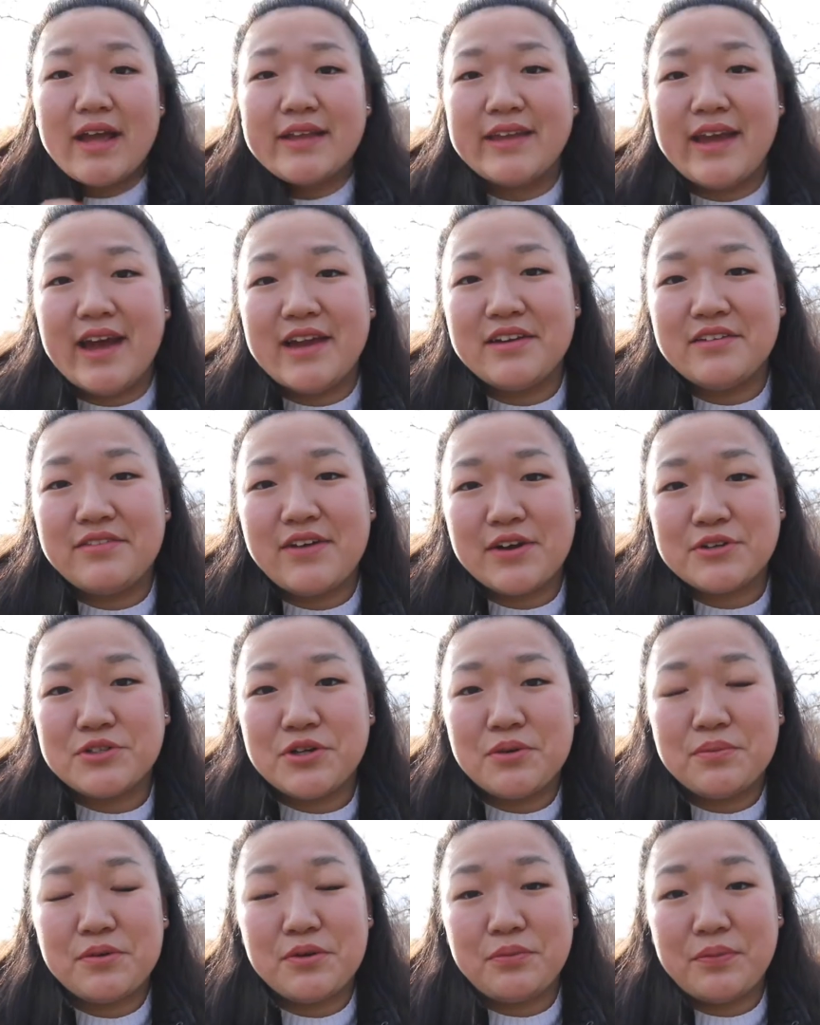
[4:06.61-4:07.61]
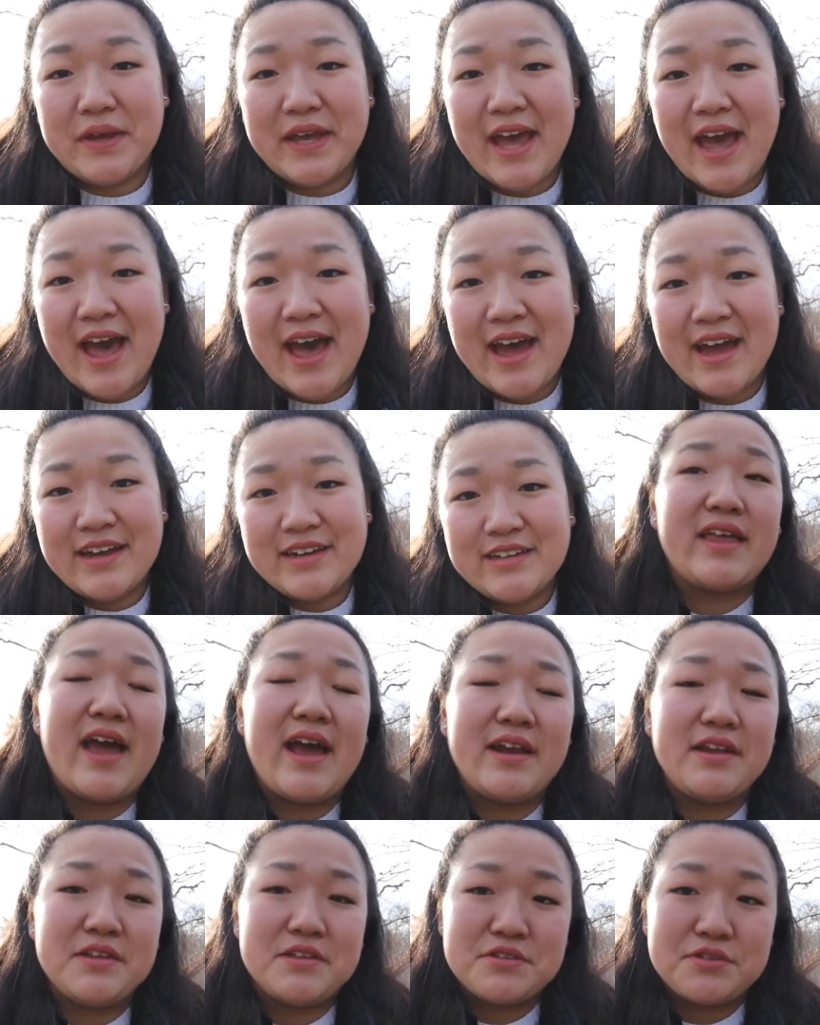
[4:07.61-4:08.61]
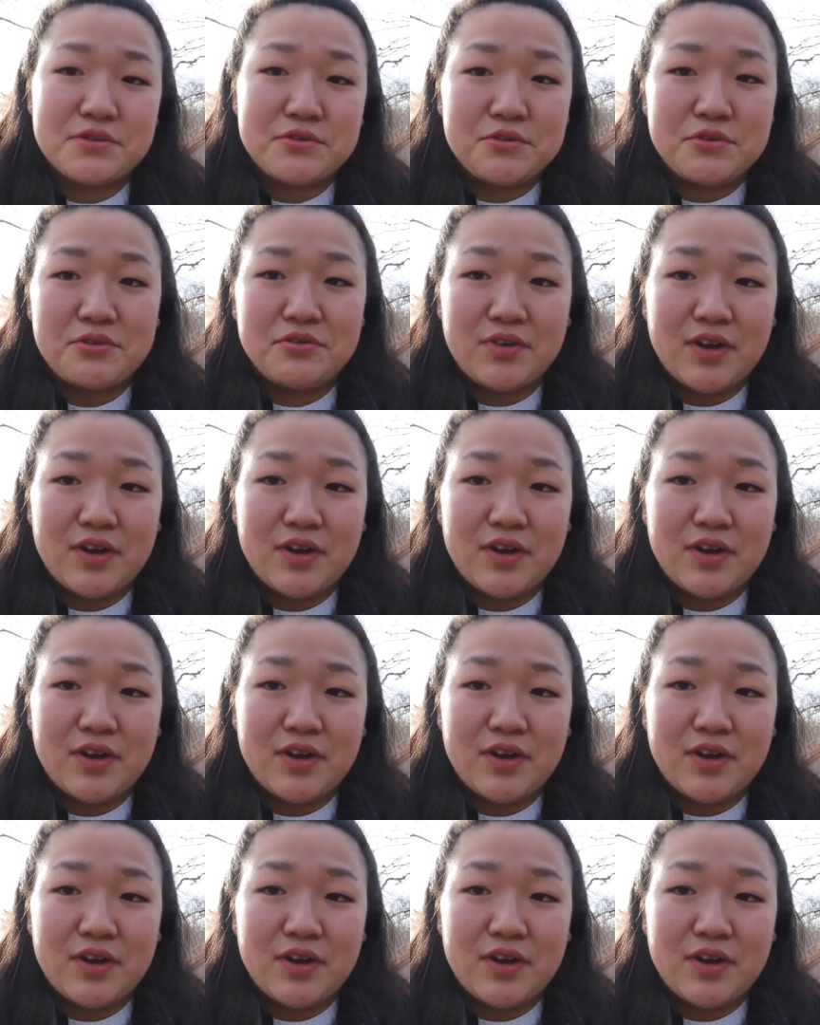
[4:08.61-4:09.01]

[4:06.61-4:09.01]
At the end of October, we had the head of the Schuylkill